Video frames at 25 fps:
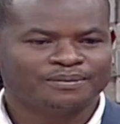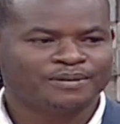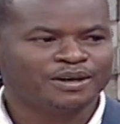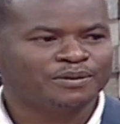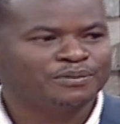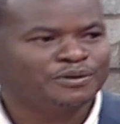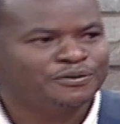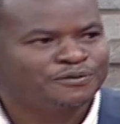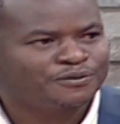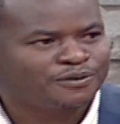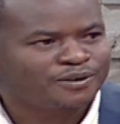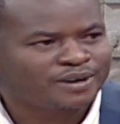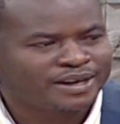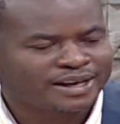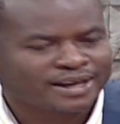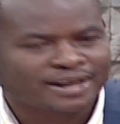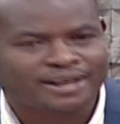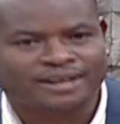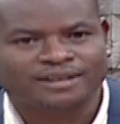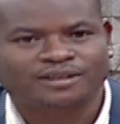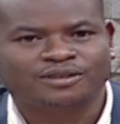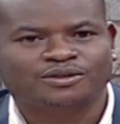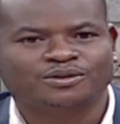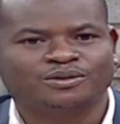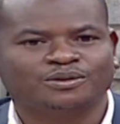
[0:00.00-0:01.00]
But before I
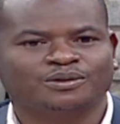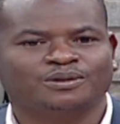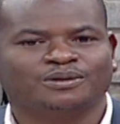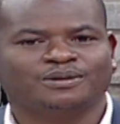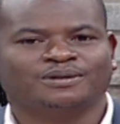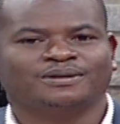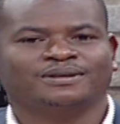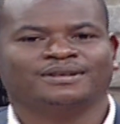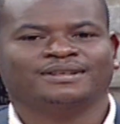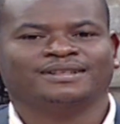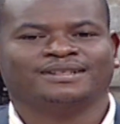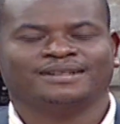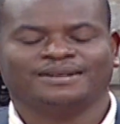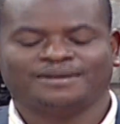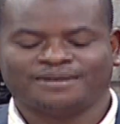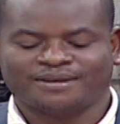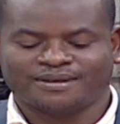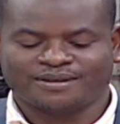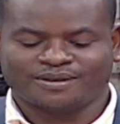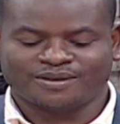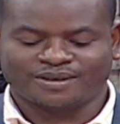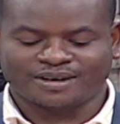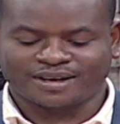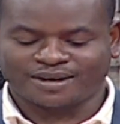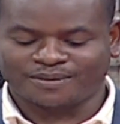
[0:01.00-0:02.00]
get to
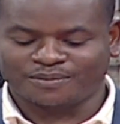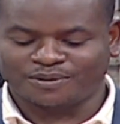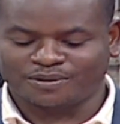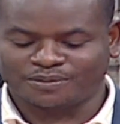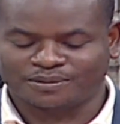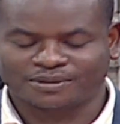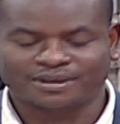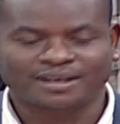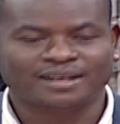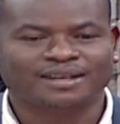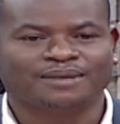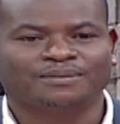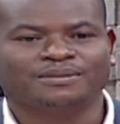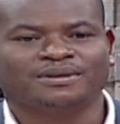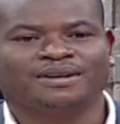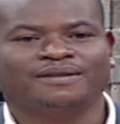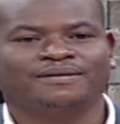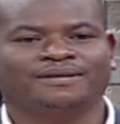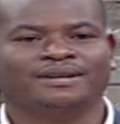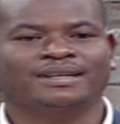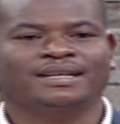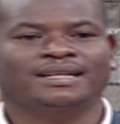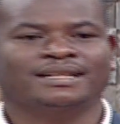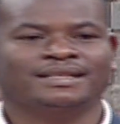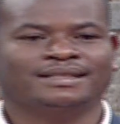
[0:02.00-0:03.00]
uh, Honorable Musalia
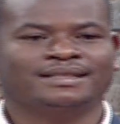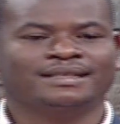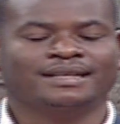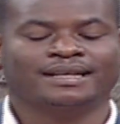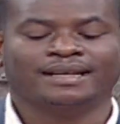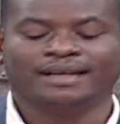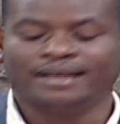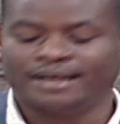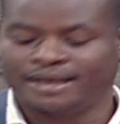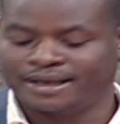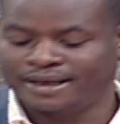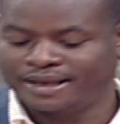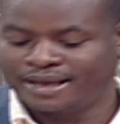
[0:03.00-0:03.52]
Mudavadi take,